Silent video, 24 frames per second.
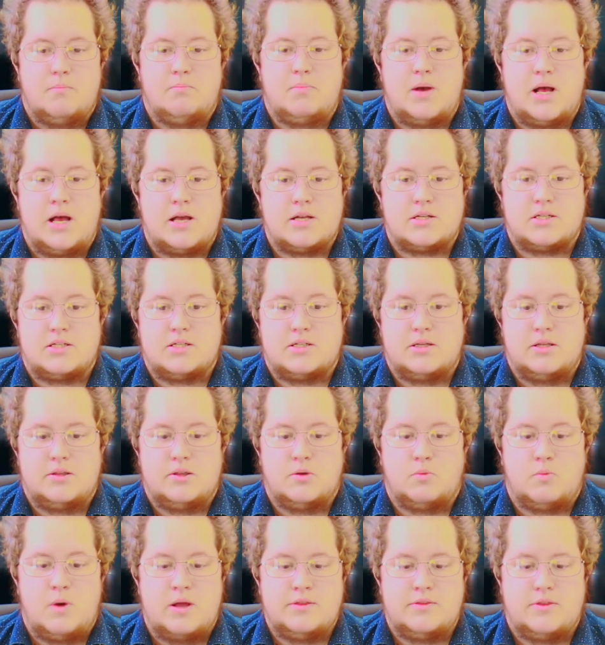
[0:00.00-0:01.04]
But
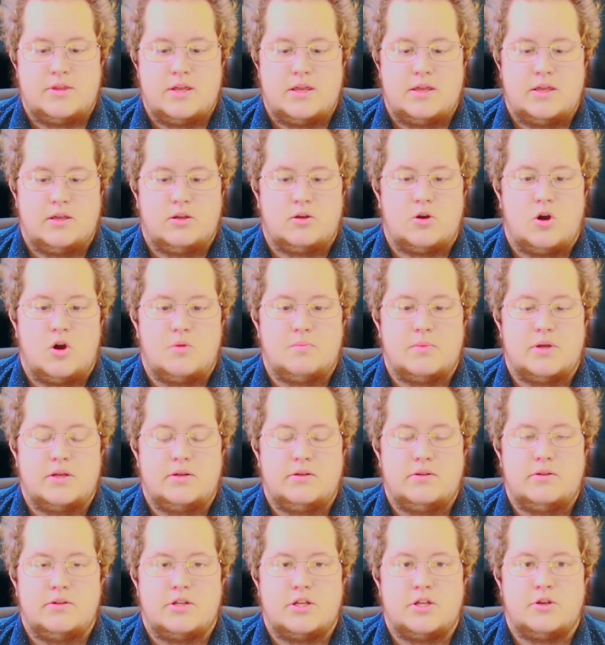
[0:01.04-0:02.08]
the one thing in
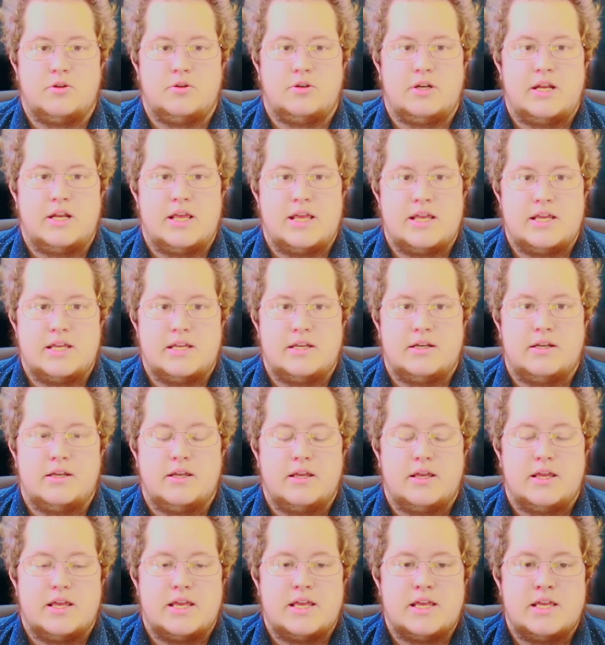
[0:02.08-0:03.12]
common that you need
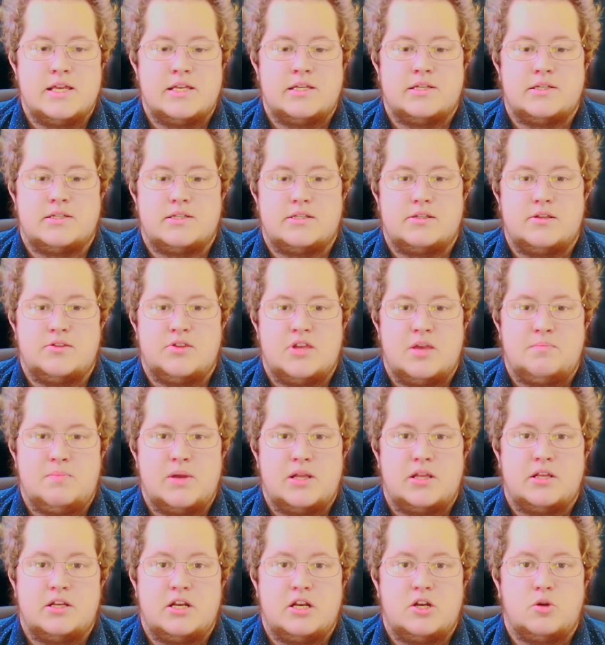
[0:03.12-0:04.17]
is the
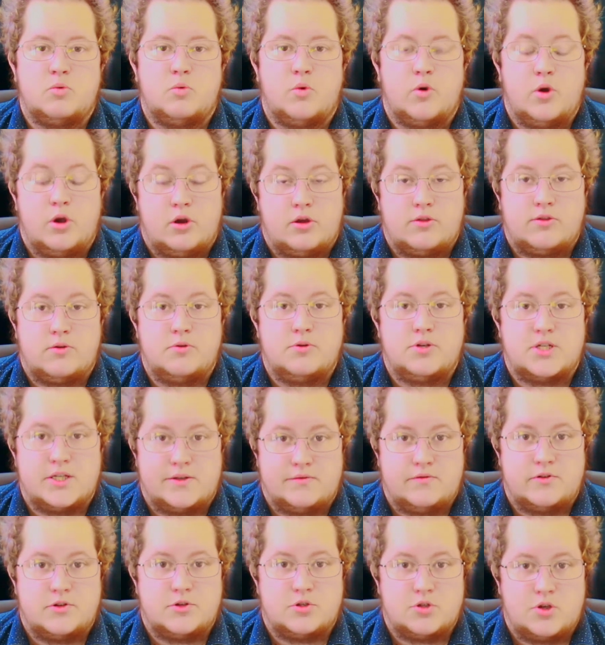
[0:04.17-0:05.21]
ability to work through
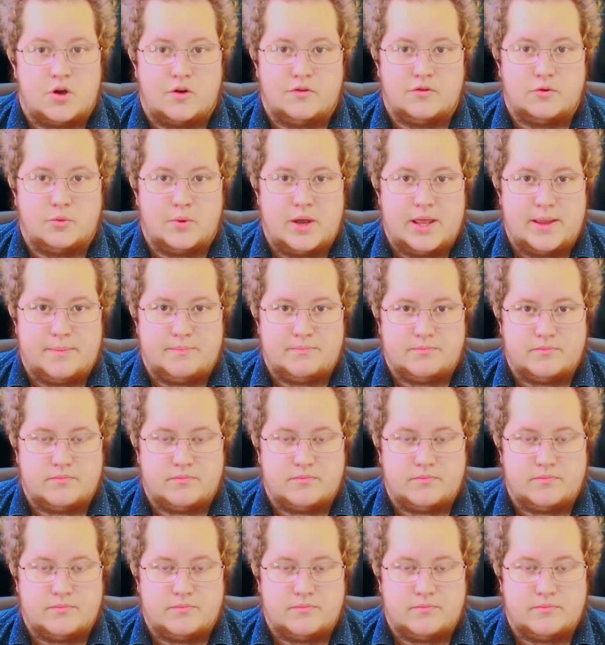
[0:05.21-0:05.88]
different software.